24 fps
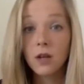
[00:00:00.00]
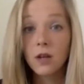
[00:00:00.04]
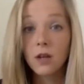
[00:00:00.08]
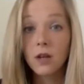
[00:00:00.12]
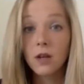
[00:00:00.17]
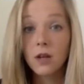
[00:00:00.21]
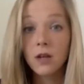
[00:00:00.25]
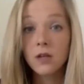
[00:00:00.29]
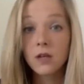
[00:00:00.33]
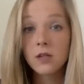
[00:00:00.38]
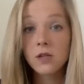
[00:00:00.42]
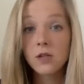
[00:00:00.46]

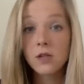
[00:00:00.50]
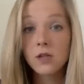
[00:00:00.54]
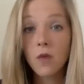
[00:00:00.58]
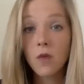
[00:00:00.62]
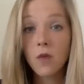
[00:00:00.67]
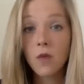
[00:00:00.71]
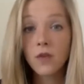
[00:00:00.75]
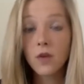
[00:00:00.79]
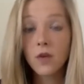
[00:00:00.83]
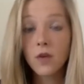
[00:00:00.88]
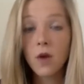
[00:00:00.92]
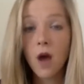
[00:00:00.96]
So if
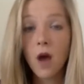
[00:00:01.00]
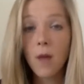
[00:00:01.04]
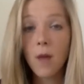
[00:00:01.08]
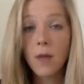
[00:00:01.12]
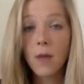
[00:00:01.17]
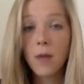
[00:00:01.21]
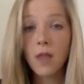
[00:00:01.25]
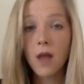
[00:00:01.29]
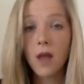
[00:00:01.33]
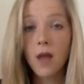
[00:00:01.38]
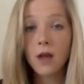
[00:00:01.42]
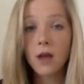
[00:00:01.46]
you come
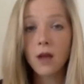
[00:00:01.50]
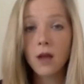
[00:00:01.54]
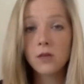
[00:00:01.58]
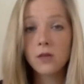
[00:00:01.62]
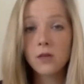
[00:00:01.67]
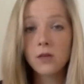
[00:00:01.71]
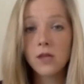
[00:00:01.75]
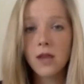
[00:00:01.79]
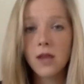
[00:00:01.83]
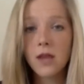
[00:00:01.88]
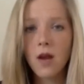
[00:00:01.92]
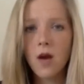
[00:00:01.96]
along and you
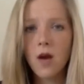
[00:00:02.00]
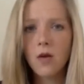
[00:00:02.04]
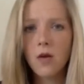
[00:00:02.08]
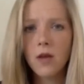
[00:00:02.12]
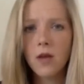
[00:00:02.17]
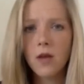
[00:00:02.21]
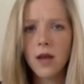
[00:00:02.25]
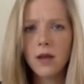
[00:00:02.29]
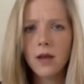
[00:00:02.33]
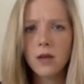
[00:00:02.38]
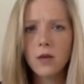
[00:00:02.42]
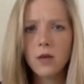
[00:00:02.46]
say, oh
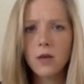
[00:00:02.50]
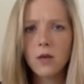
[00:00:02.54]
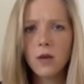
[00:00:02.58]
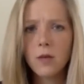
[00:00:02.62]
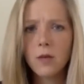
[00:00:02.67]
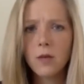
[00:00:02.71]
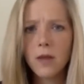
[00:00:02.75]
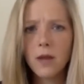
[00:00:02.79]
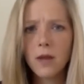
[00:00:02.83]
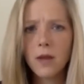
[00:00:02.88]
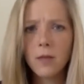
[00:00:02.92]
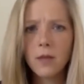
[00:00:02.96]
yeah, you can
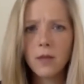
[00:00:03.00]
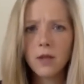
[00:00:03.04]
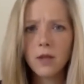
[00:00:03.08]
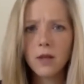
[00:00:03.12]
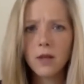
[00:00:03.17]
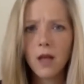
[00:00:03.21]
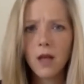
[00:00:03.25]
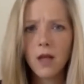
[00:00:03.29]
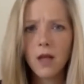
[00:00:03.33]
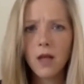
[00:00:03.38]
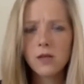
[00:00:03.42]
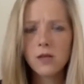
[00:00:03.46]
make $1 million,
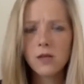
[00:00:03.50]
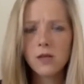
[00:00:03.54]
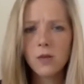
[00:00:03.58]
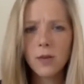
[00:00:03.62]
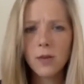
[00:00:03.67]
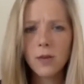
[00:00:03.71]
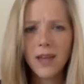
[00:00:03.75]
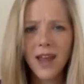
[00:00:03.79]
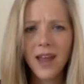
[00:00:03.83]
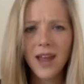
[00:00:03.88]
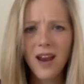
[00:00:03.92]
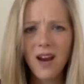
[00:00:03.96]

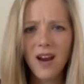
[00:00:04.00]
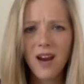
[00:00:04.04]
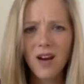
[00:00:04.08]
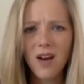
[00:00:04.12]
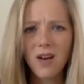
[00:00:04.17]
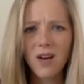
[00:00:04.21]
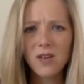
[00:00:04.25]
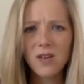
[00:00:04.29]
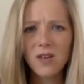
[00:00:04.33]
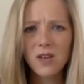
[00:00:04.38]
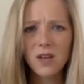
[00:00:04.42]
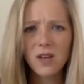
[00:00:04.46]
nobody
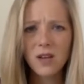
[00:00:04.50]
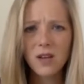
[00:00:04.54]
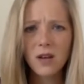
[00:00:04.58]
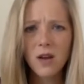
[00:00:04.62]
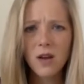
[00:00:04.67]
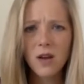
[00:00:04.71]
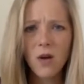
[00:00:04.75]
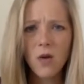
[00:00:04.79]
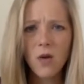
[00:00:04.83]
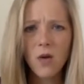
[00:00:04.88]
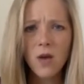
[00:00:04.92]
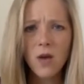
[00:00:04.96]
cares,
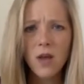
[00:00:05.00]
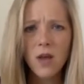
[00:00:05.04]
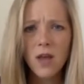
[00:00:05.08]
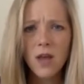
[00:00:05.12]
Right.